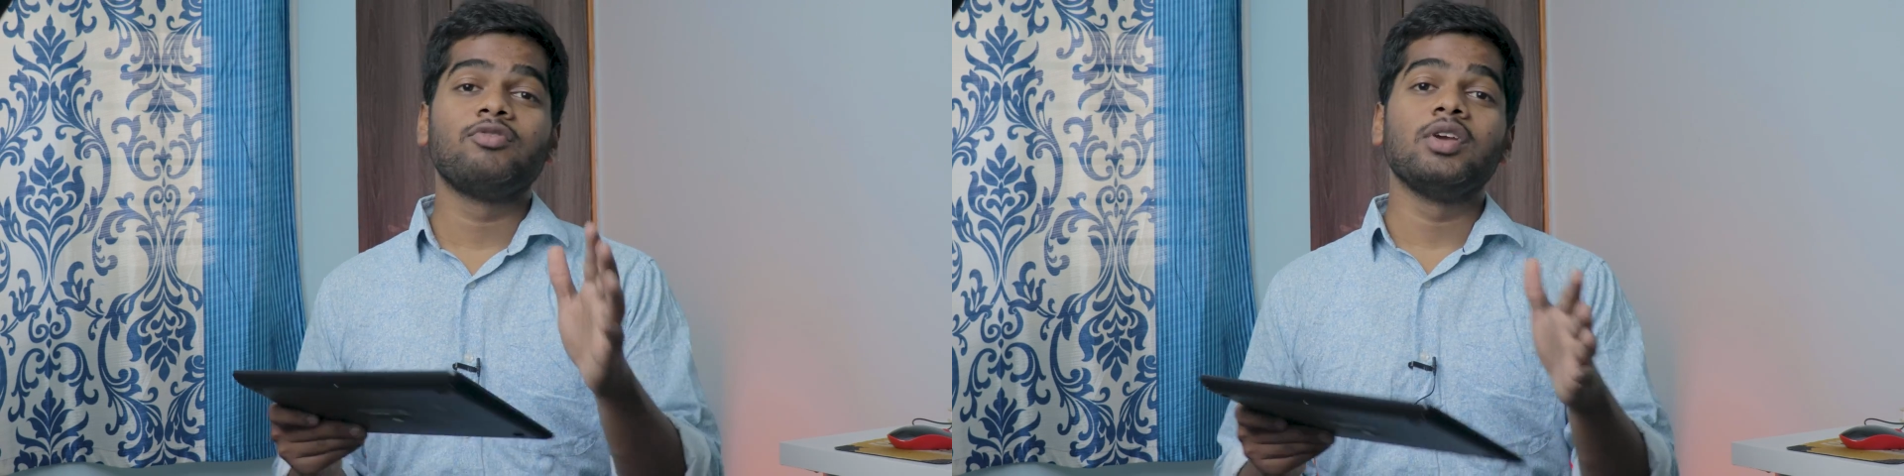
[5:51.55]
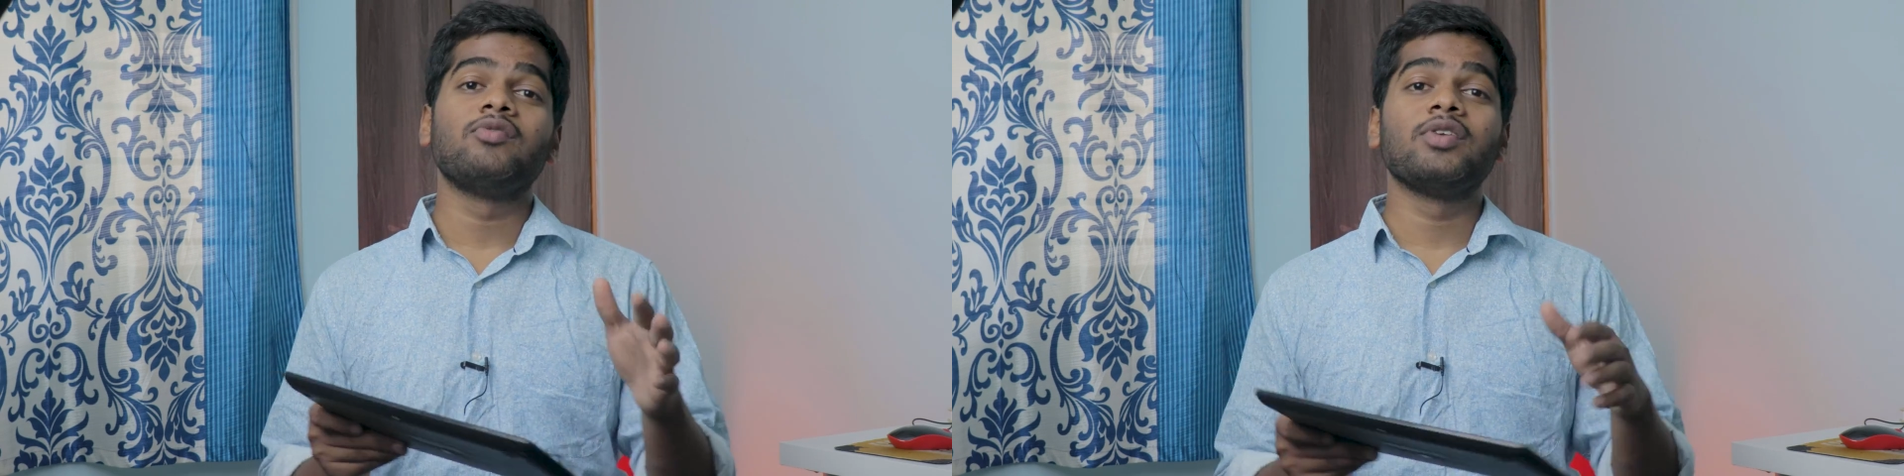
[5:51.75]

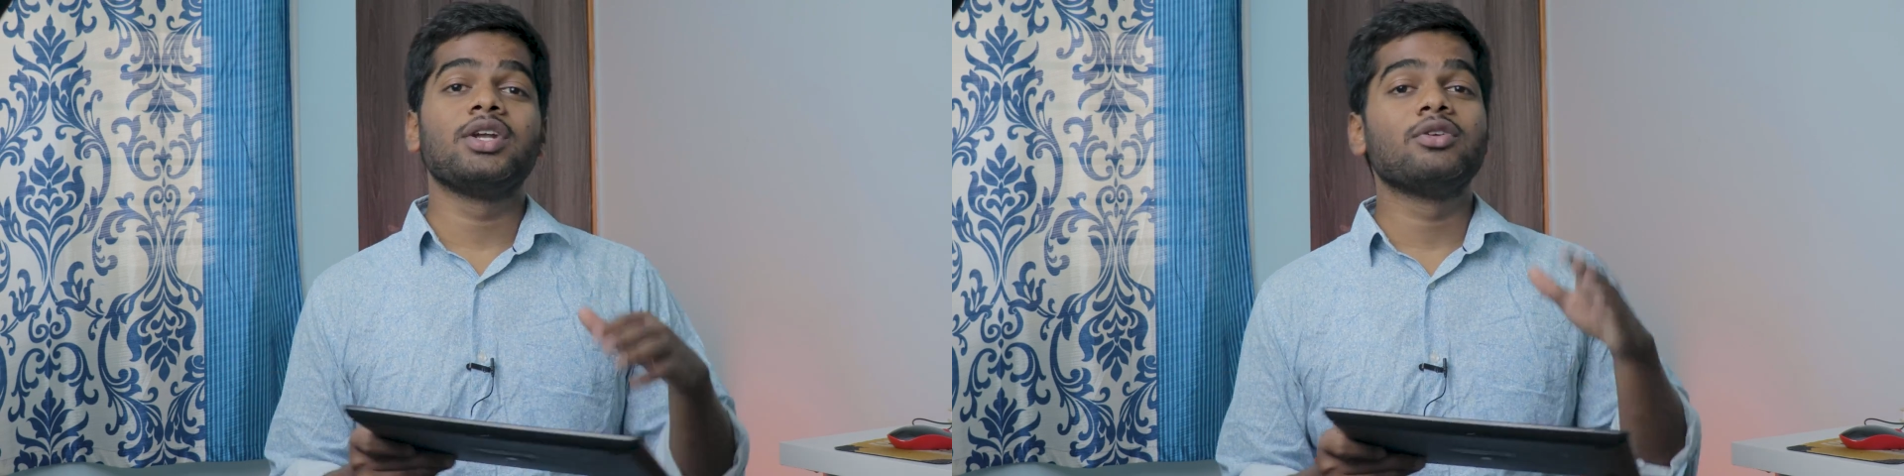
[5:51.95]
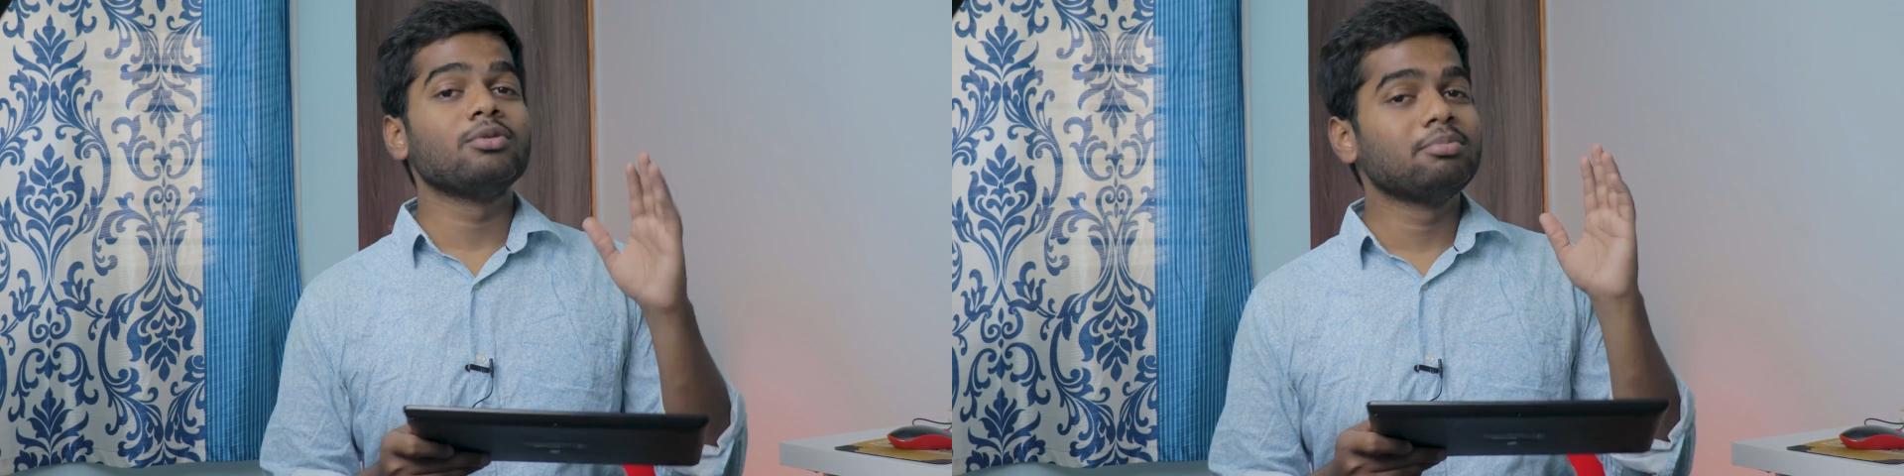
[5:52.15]
feel free
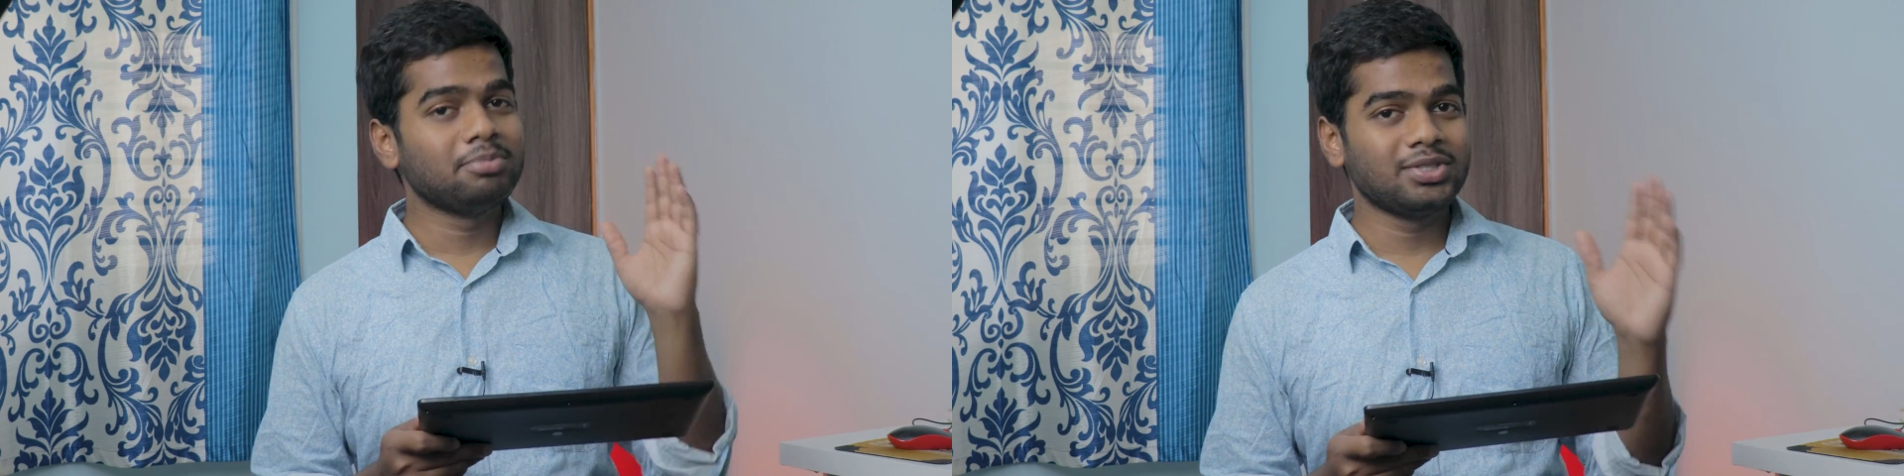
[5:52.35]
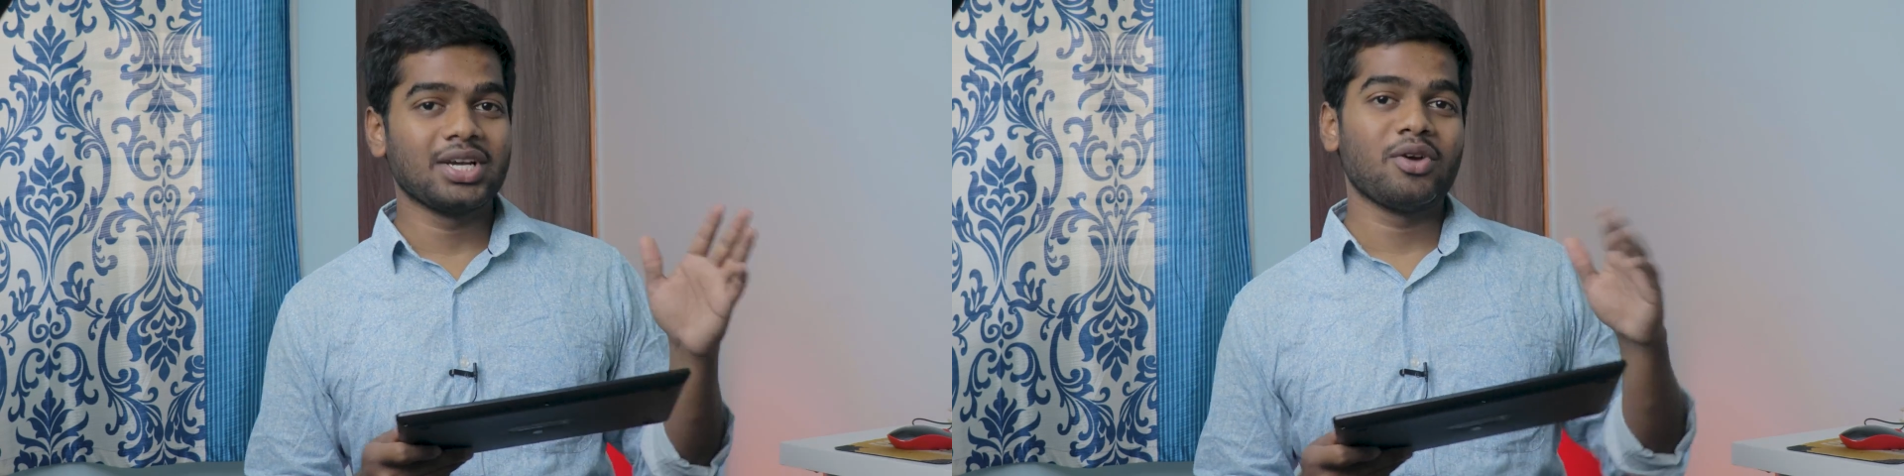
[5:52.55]
to
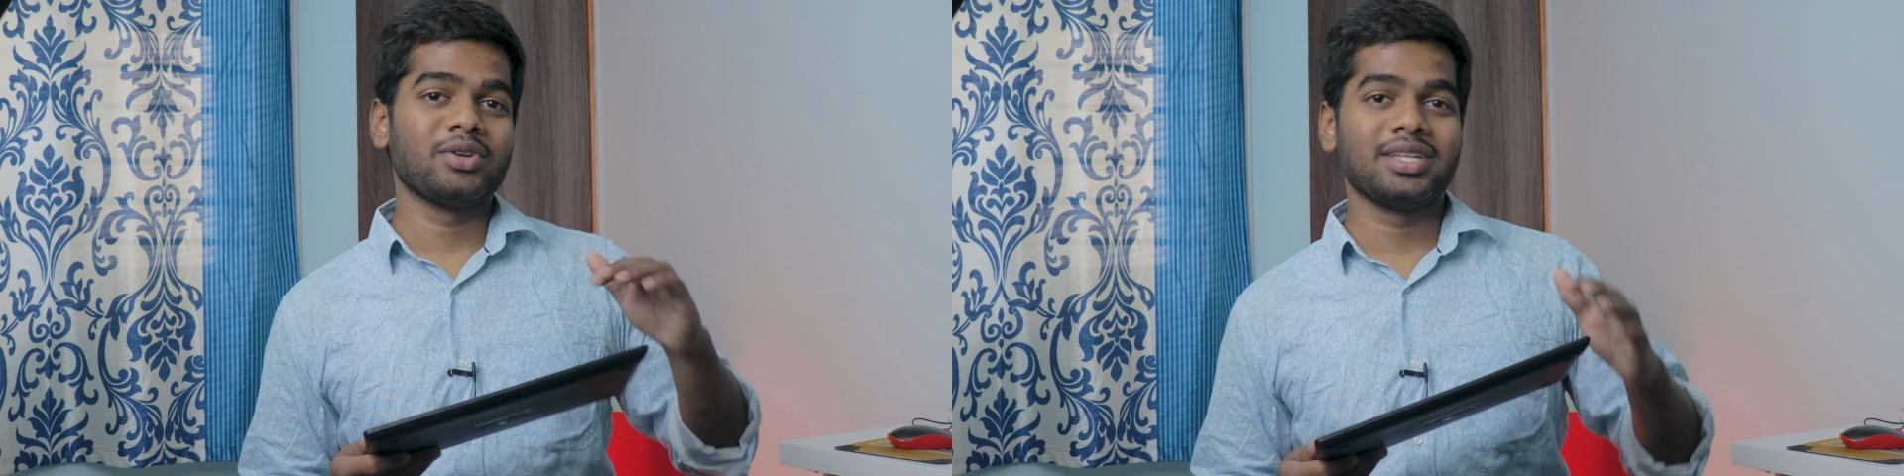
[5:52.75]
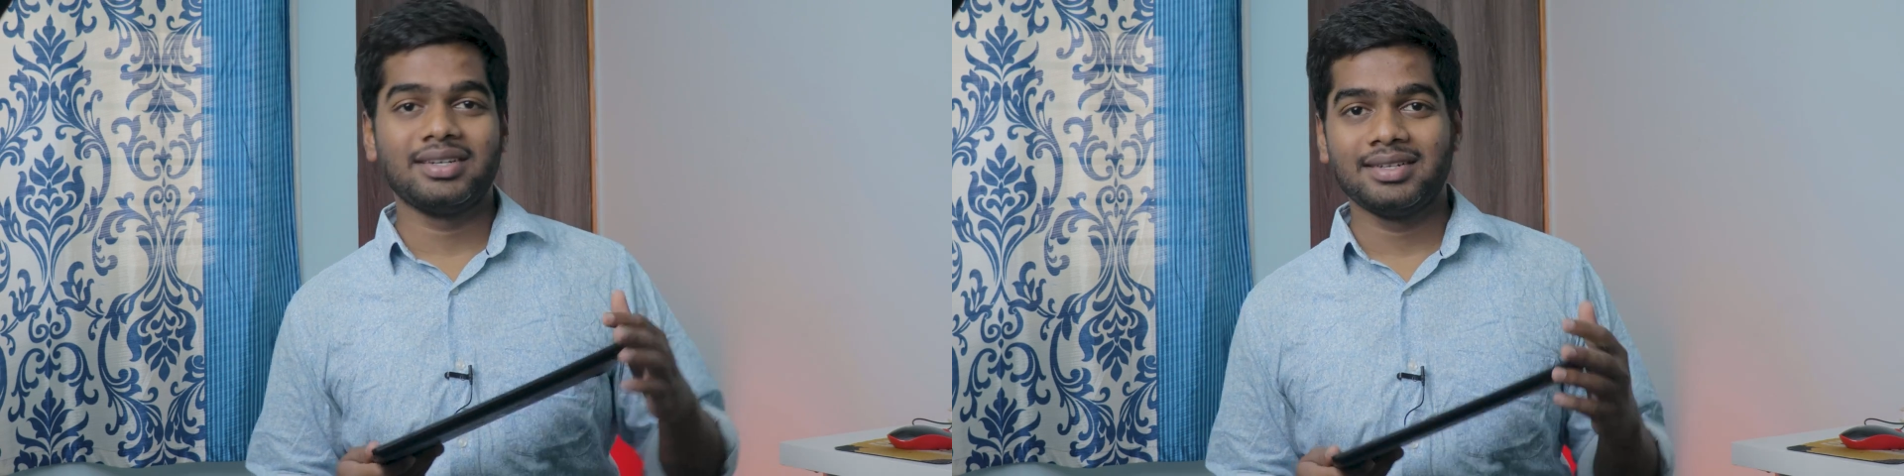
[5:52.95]
check
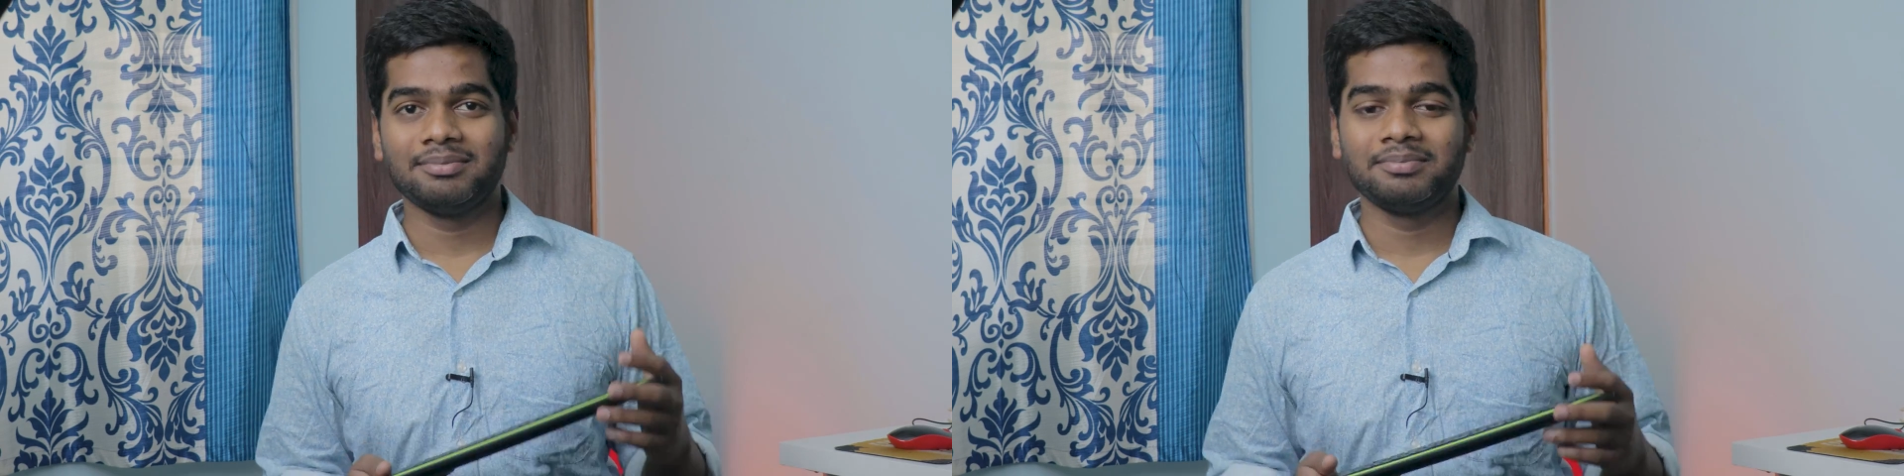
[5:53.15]
out that.